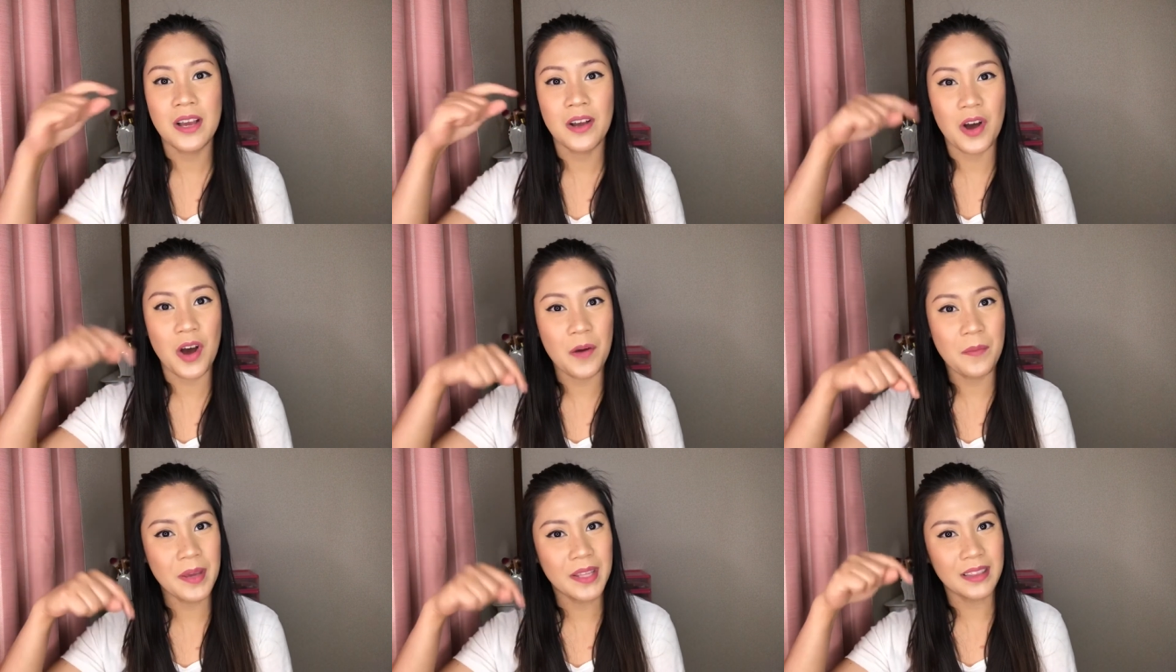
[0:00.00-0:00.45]

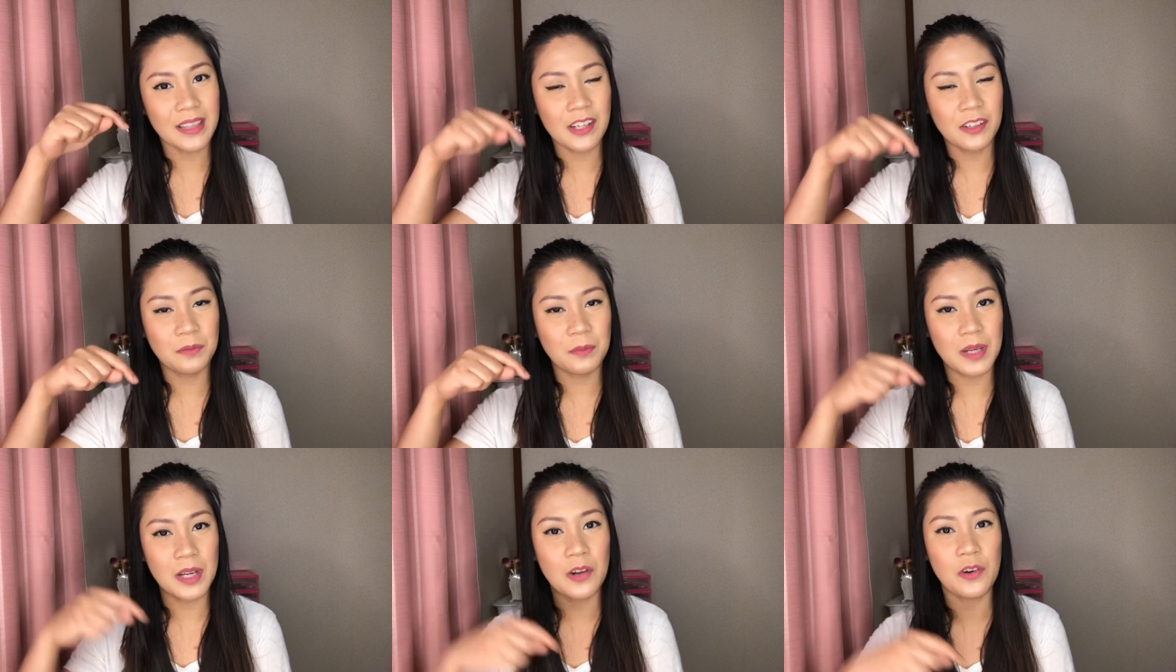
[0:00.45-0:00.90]
Comment
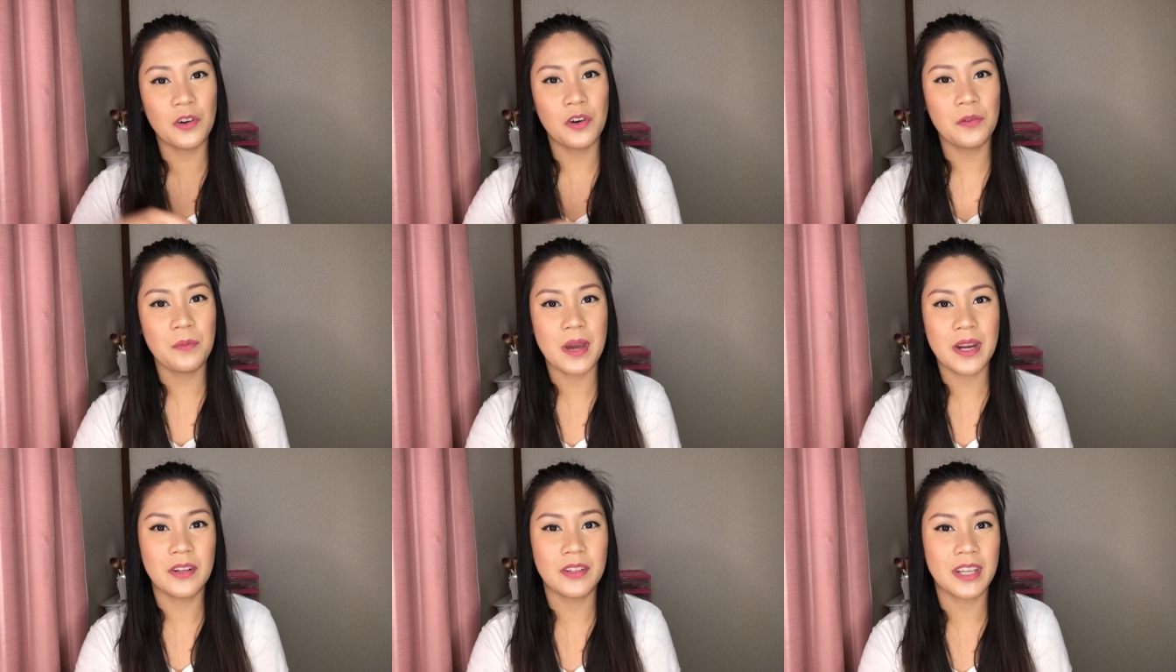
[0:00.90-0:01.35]
down below
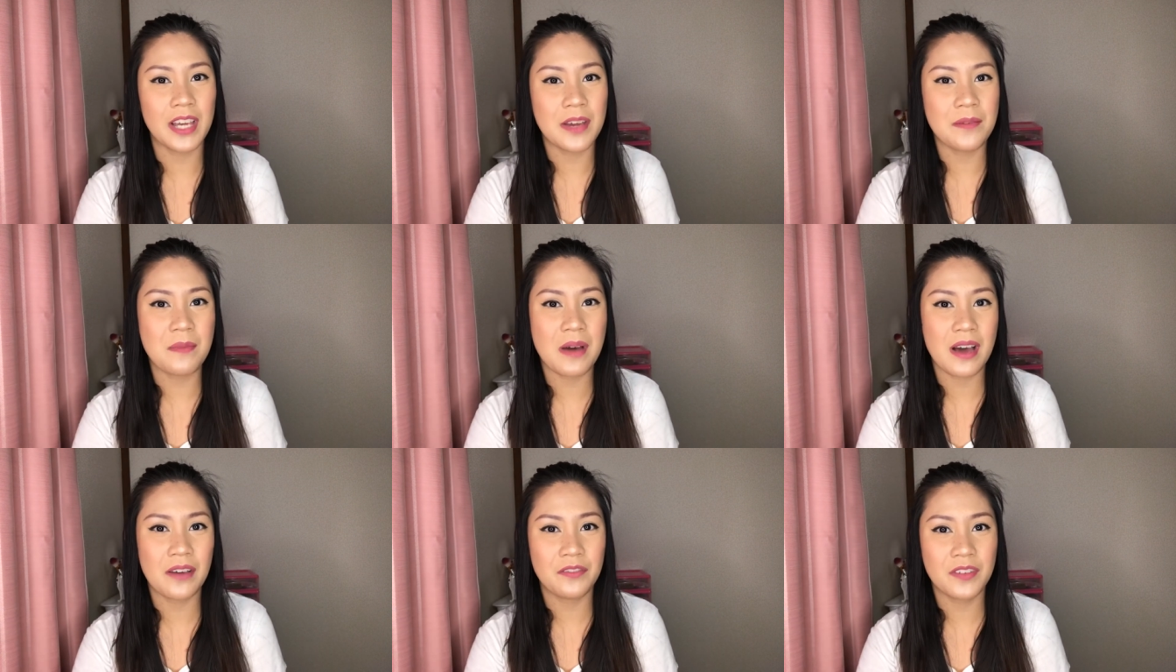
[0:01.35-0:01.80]
kung meron
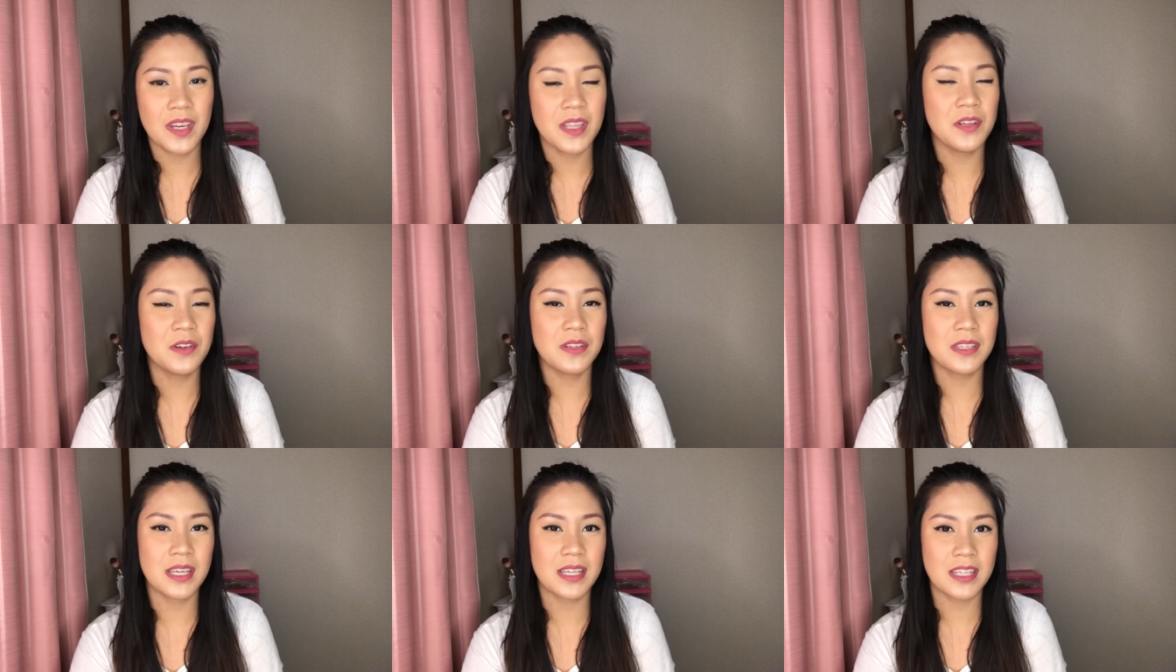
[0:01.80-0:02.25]
kayong mga
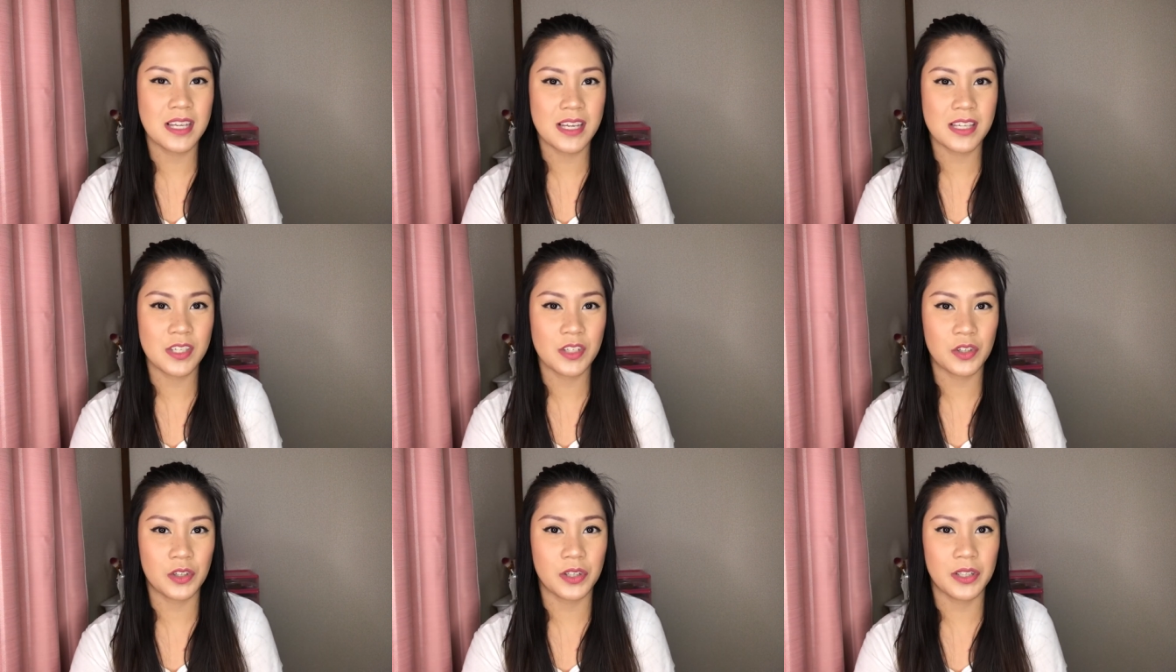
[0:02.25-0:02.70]
video
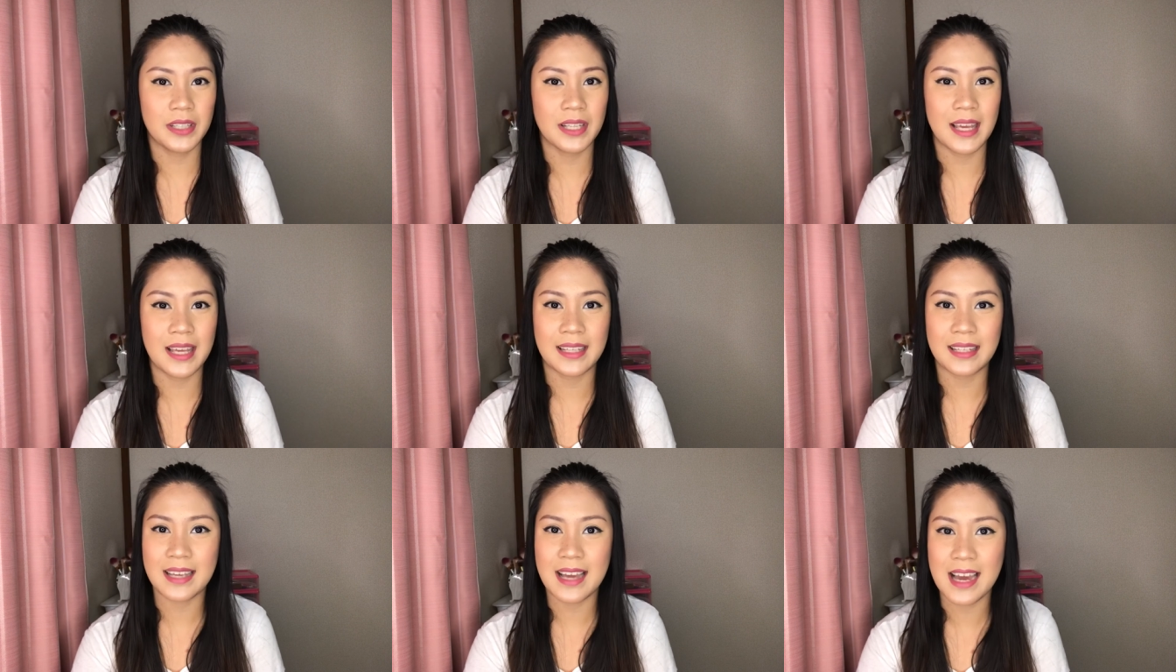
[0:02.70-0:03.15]
suggestion.
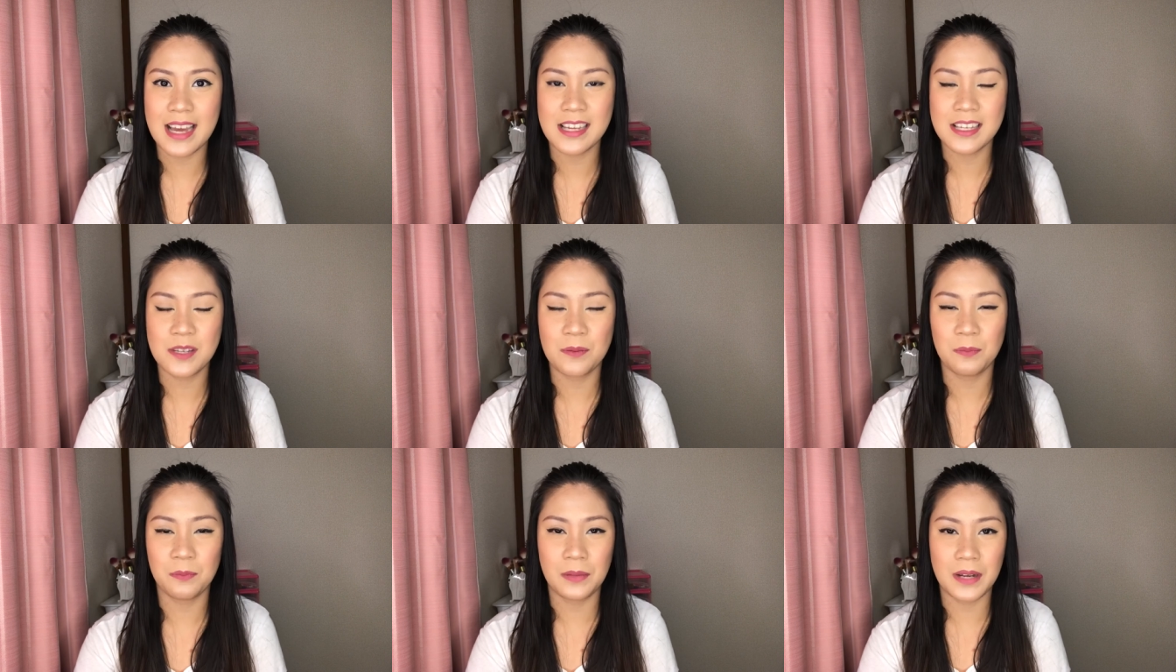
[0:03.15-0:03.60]
And
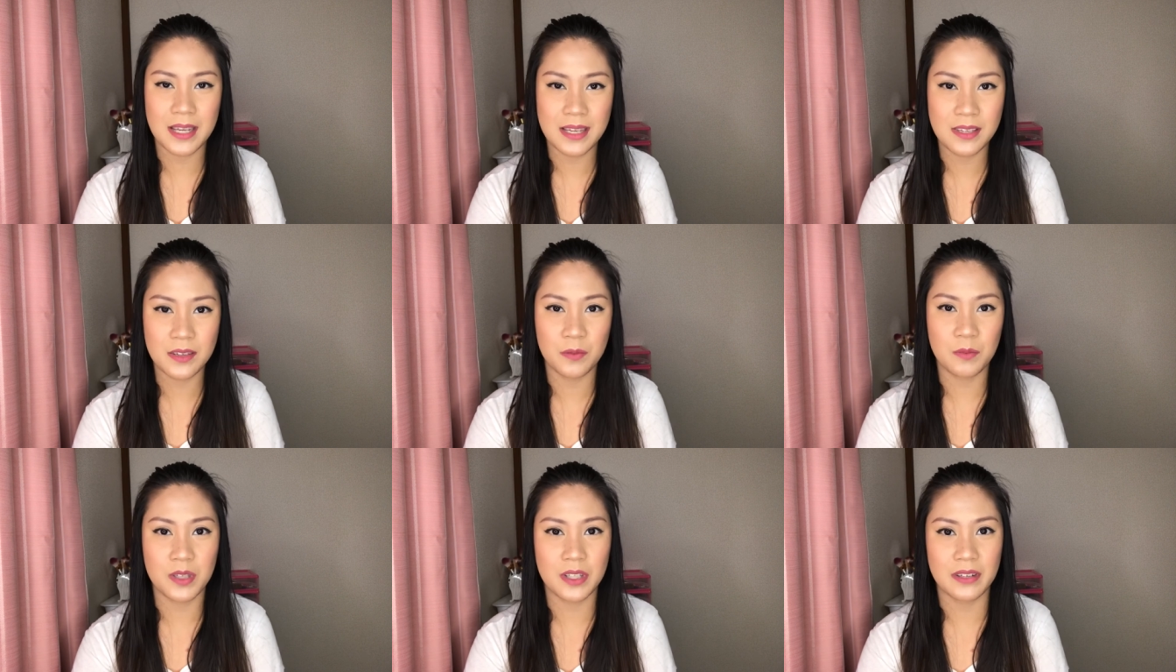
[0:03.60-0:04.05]
guys,
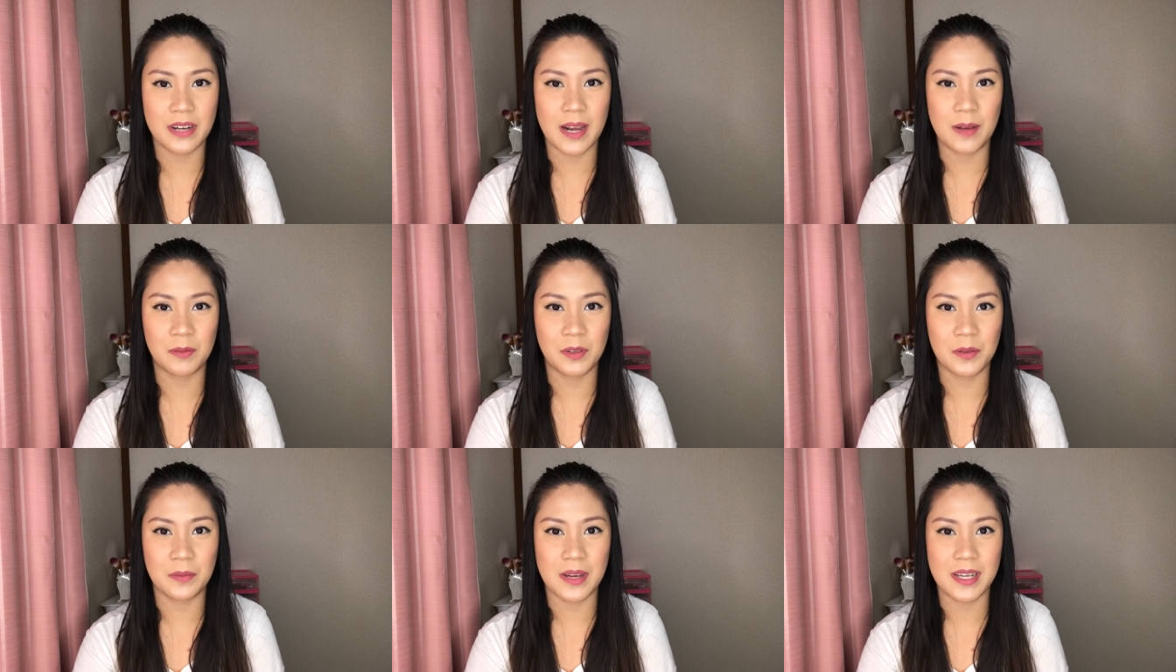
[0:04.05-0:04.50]
please
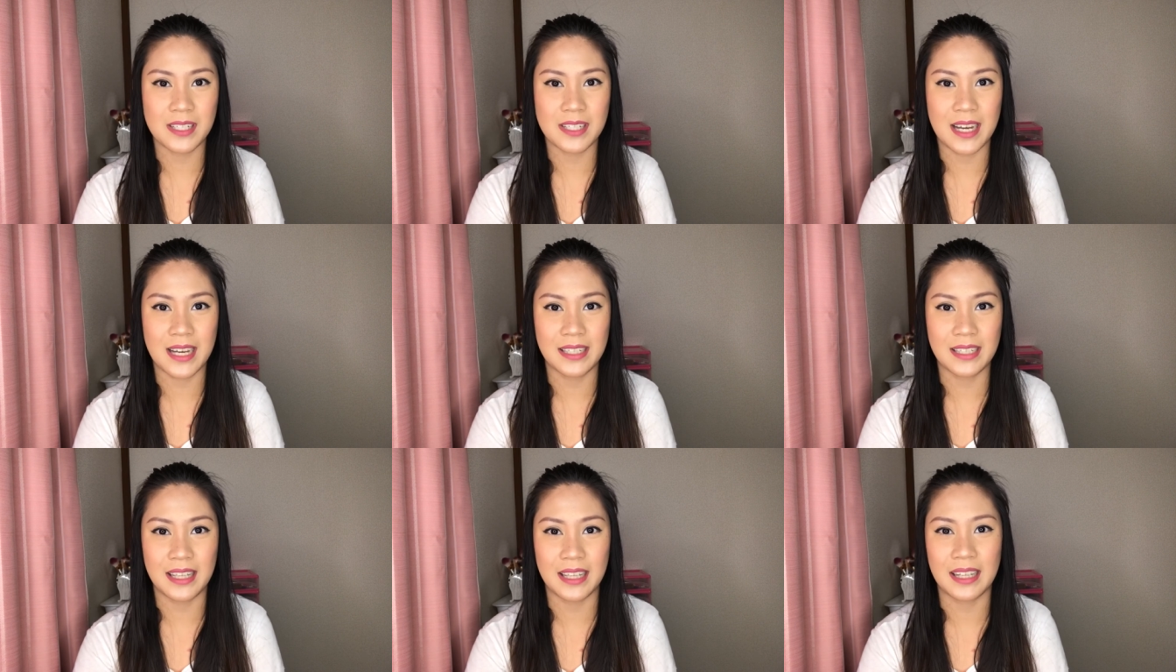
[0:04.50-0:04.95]
subscribe to my
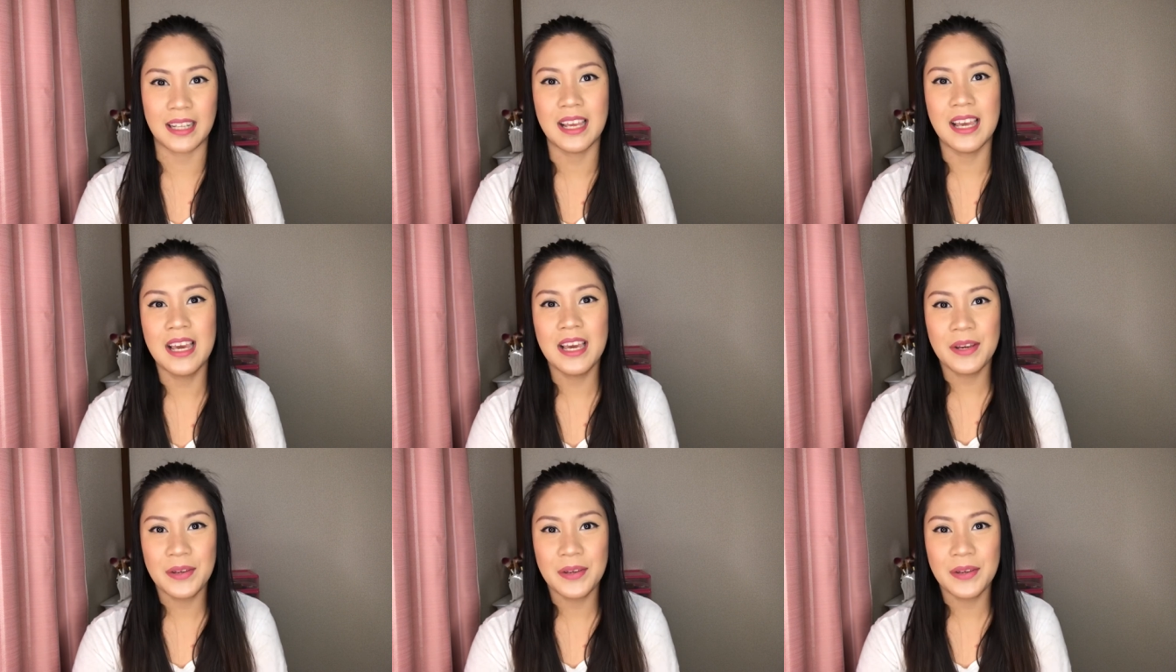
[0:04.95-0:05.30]
channel.